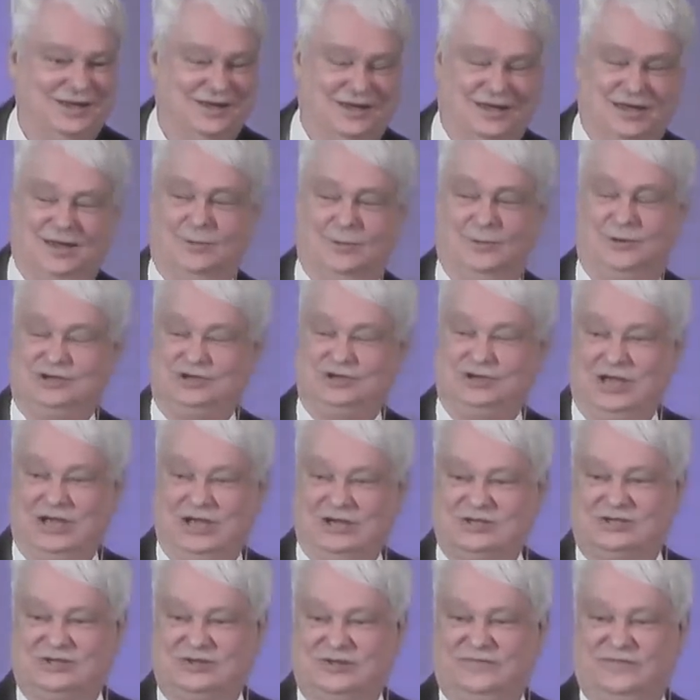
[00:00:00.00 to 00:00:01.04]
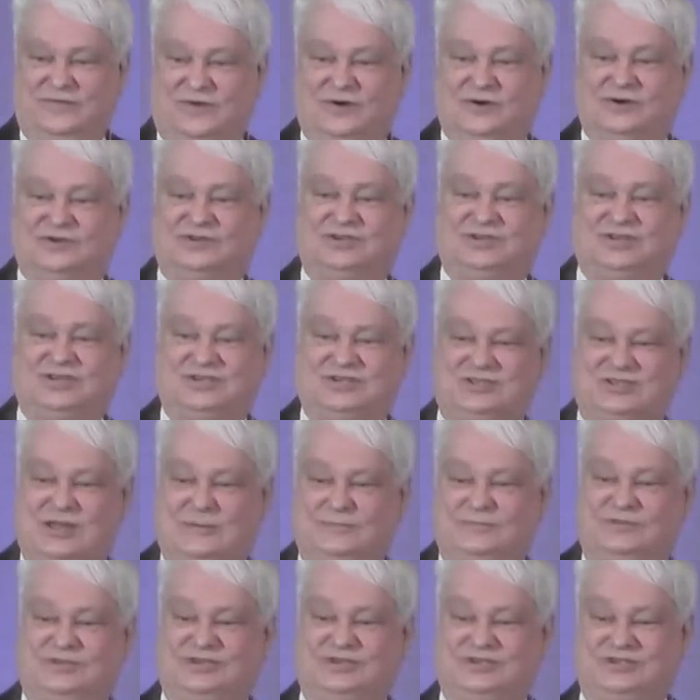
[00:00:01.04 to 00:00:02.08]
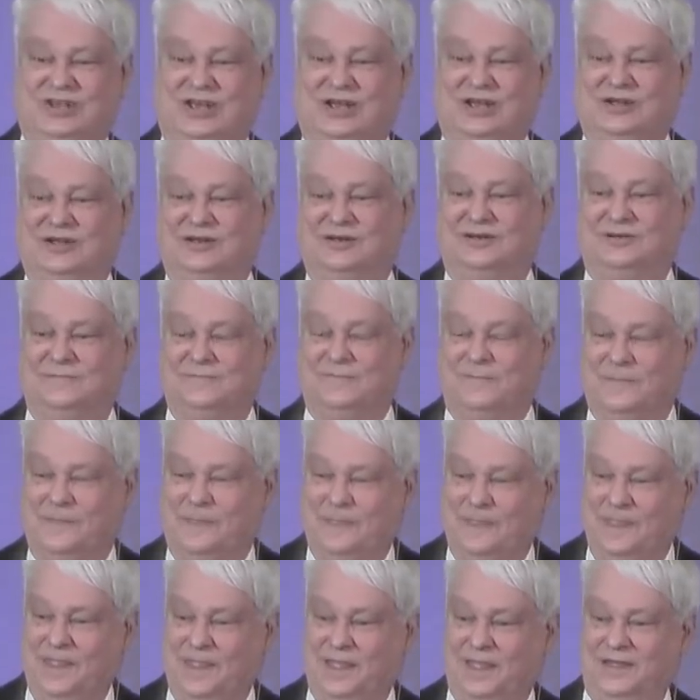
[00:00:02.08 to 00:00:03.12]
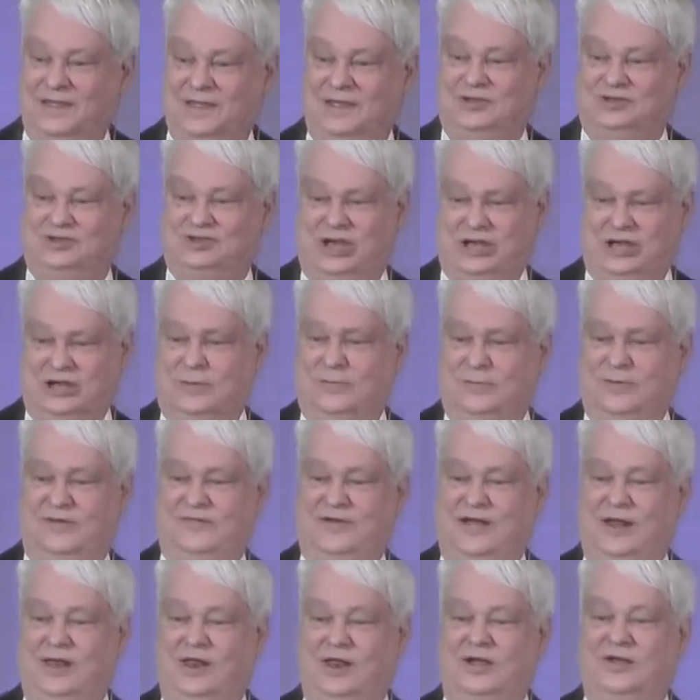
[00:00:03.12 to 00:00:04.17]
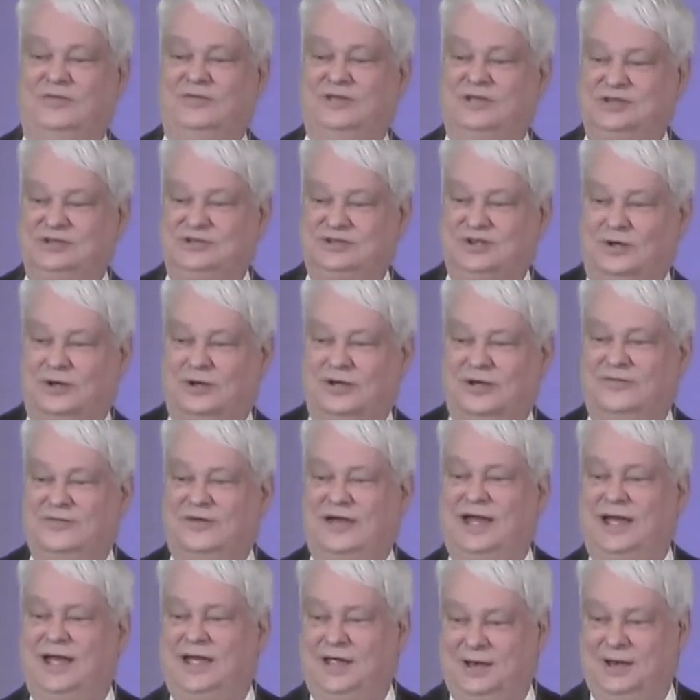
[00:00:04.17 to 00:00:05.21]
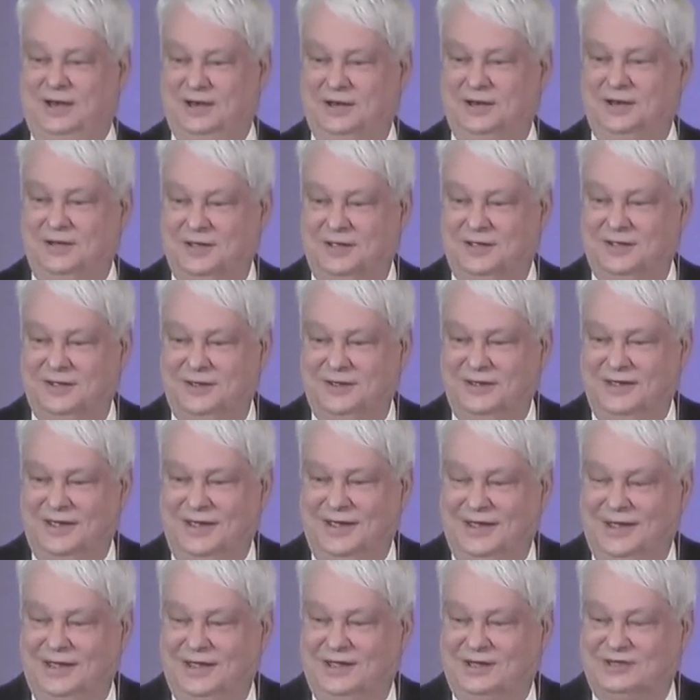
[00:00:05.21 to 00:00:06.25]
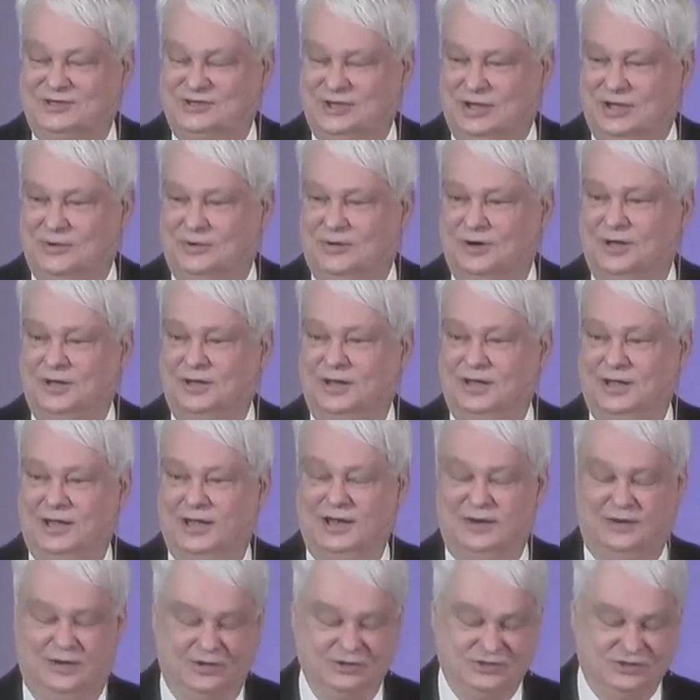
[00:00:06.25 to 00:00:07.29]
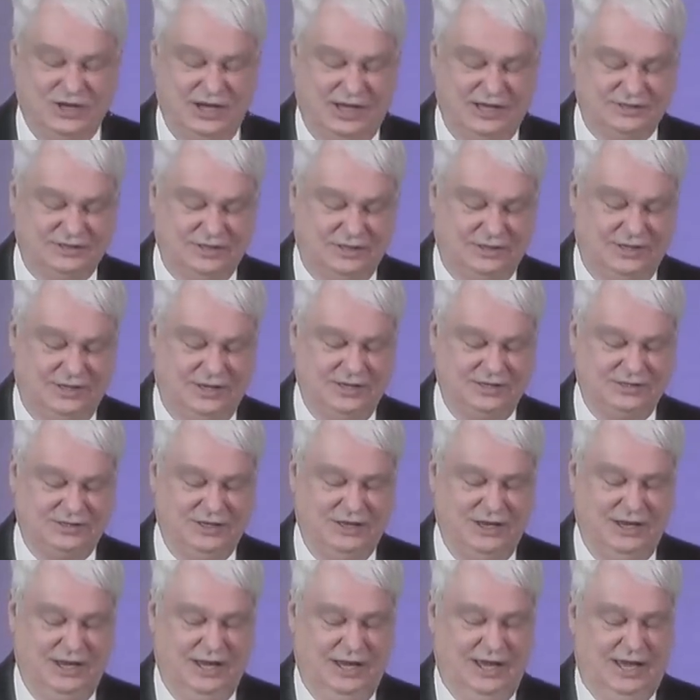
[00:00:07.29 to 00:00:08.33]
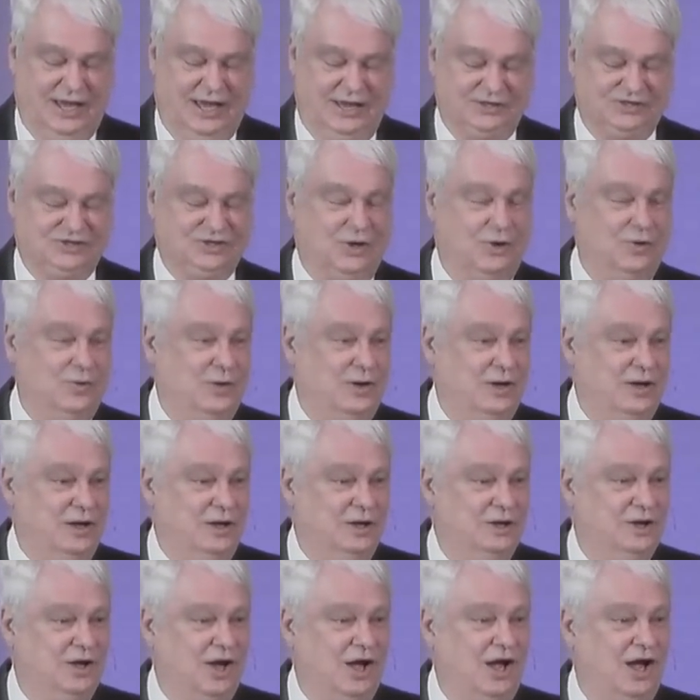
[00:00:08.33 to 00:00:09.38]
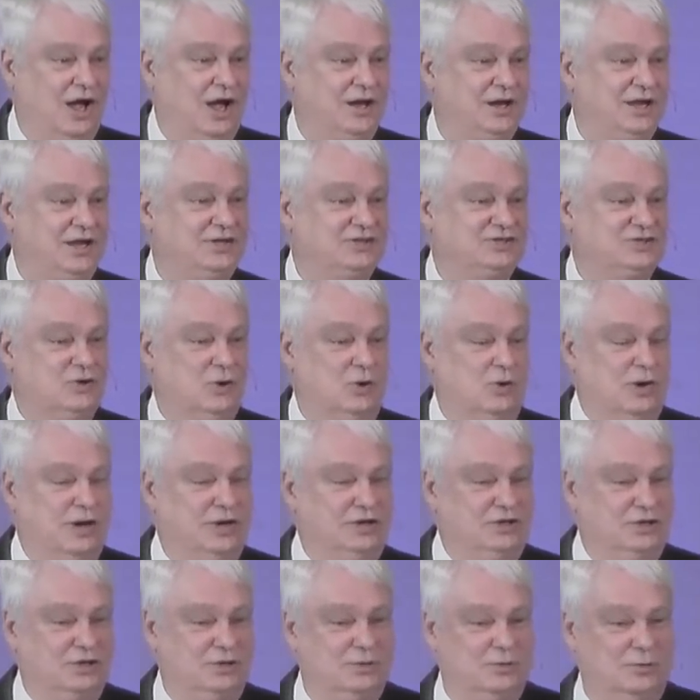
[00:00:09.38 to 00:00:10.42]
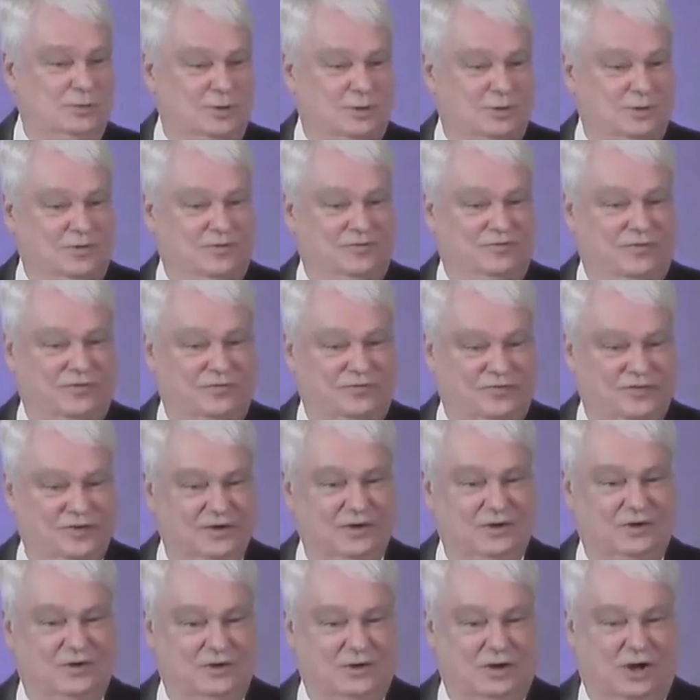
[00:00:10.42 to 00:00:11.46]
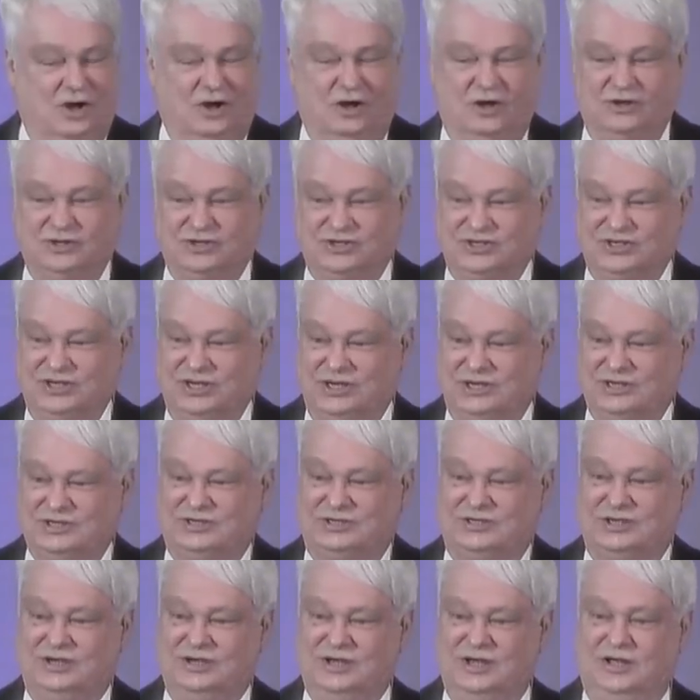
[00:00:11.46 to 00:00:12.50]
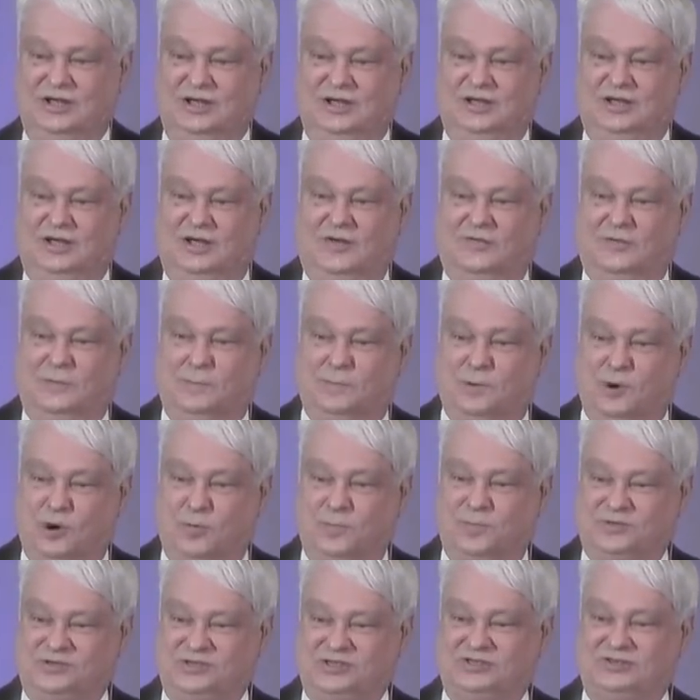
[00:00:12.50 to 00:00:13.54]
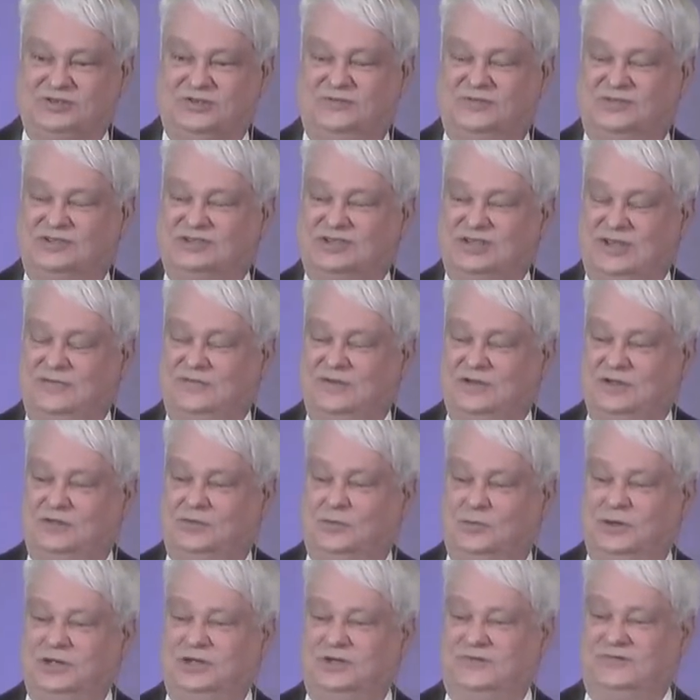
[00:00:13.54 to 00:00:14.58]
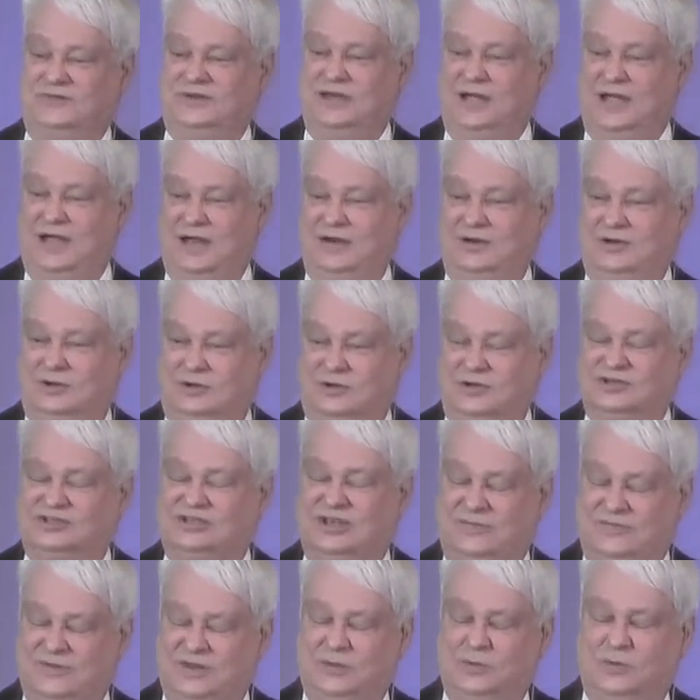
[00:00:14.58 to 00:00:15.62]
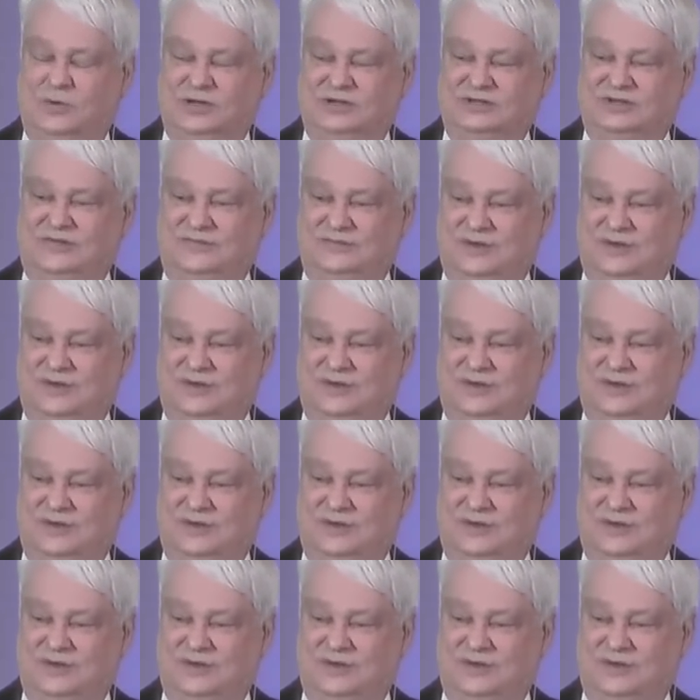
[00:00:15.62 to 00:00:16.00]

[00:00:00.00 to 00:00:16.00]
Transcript: He rejects the first, accepts the second. Jacob have I loved, Esau have I hated, etc., and those kinds of things. And so God is going to fulfill all six of the purposes of the 70th week of Daniel, 70 weeks of